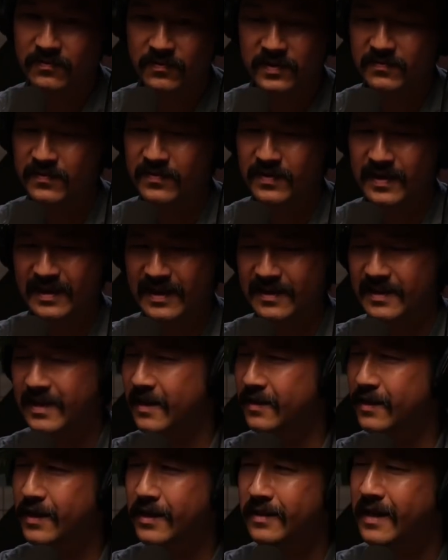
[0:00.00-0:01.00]
We've had
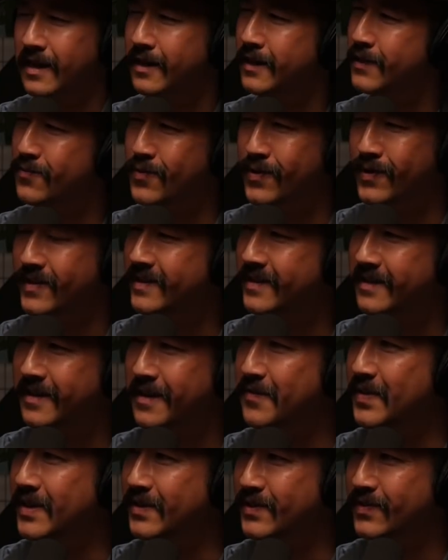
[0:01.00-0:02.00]
Ke Kelly Rowland
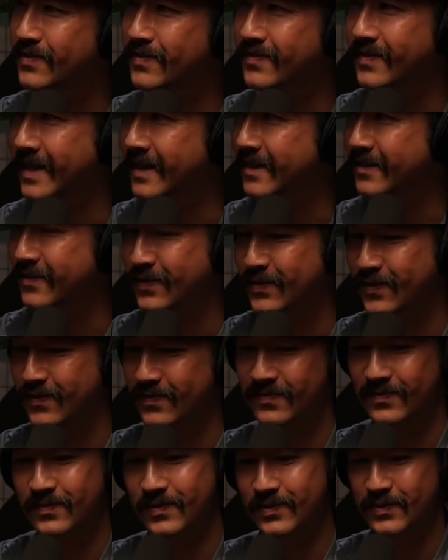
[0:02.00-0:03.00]
come in like,
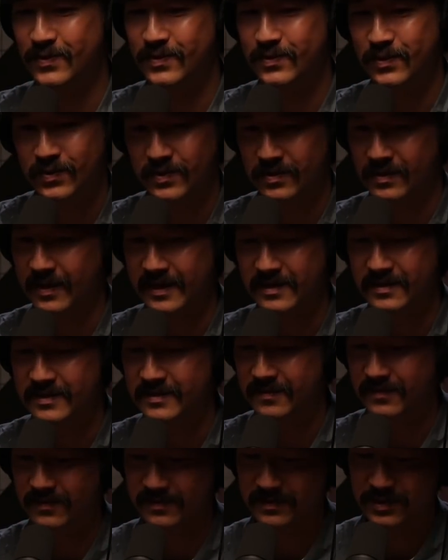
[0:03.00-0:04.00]
like
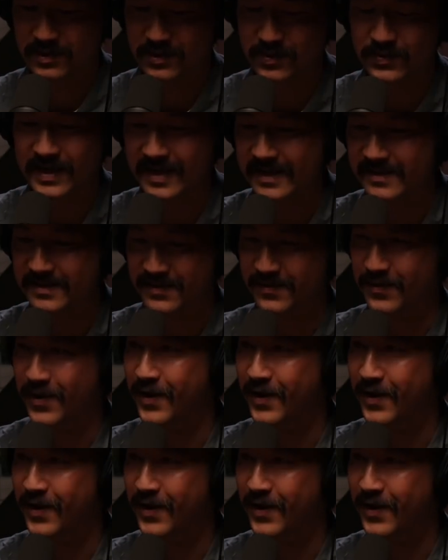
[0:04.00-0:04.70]
two days in a